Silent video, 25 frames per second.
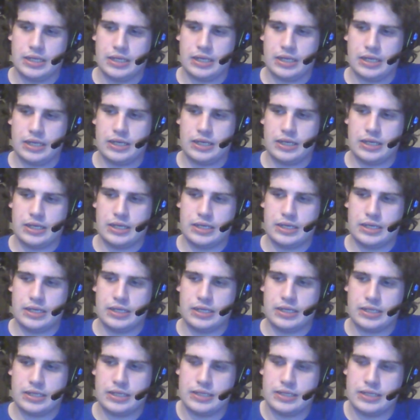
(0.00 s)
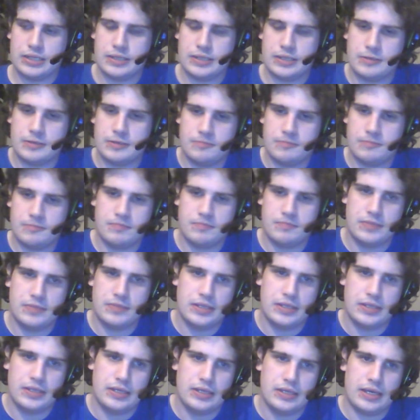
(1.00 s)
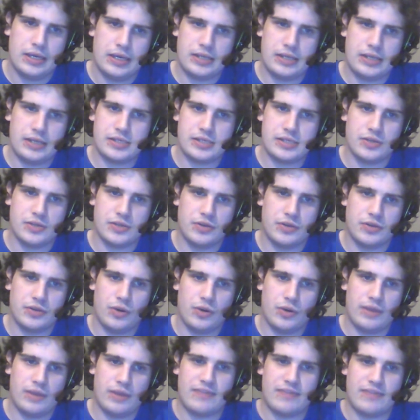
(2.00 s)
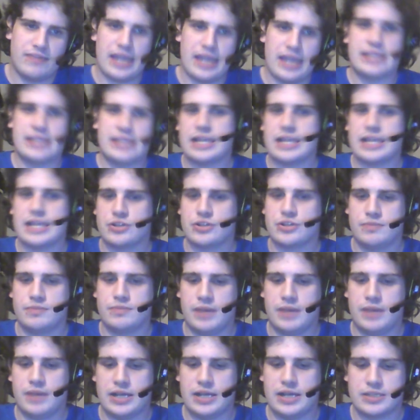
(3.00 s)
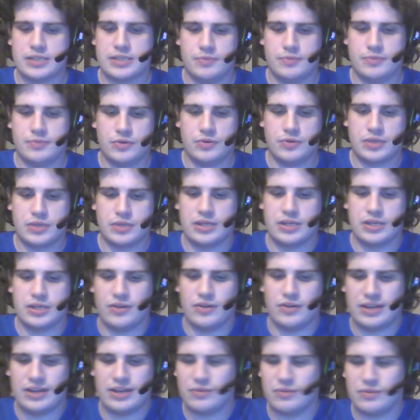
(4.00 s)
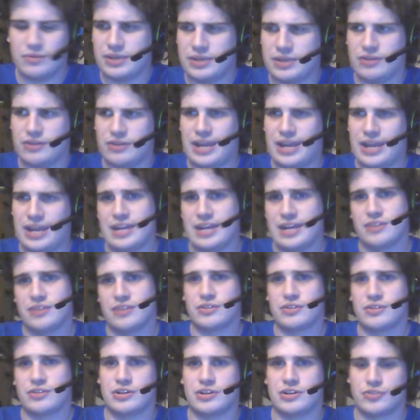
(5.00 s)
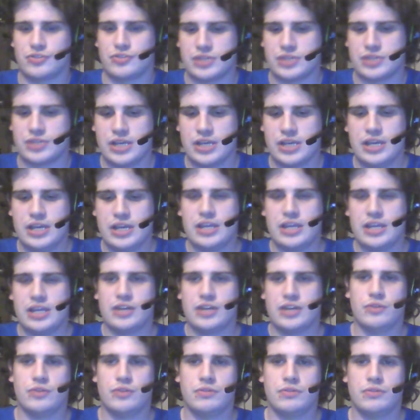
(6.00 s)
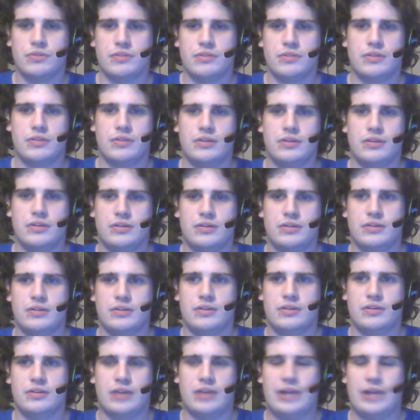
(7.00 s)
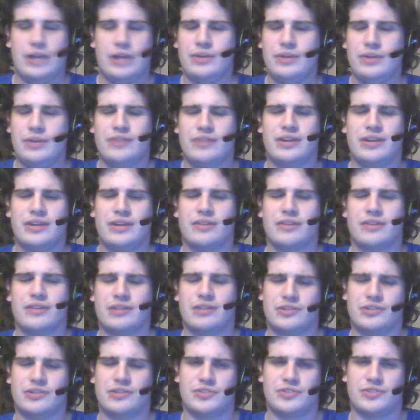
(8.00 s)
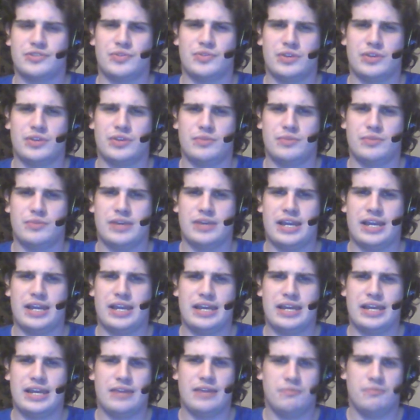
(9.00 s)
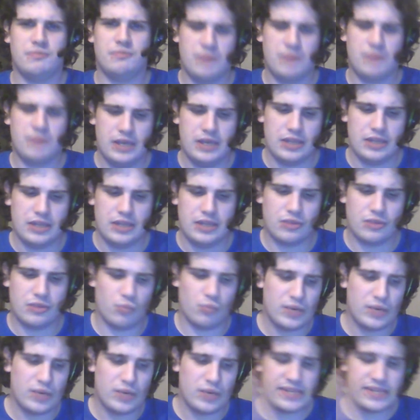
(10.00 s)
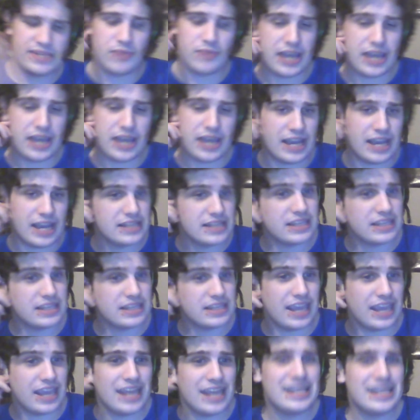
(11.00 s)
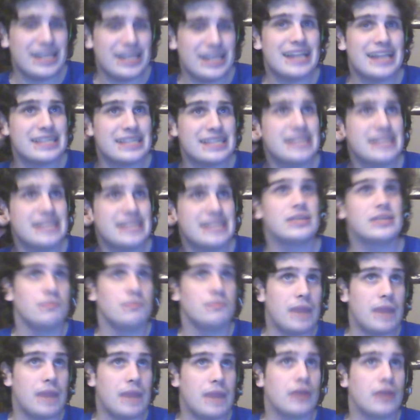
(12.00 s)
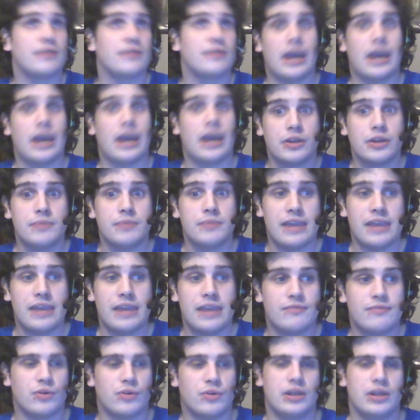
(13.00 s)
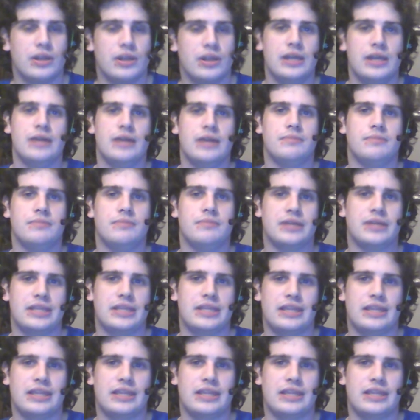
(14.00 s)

I just don't know if that is actually possible. I don't hear any other countries. I don't hear any other countries doing UBI. Now, the reason why and yes, it's a matter of how do you pay for it, but